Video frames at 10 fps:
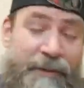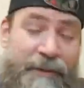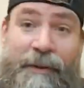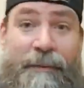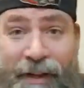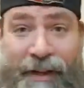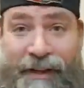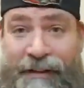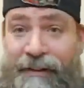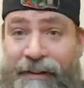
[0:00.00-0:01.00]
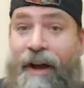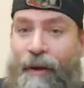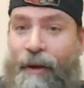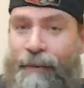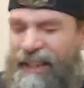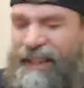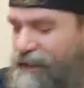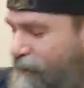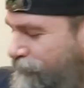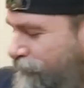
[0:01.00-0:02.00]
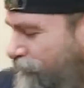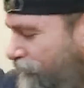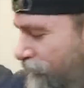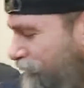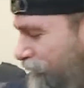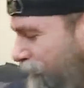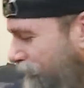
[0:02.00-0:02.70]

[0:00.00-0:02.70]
Let me go ahead and I'll read the note first on this one.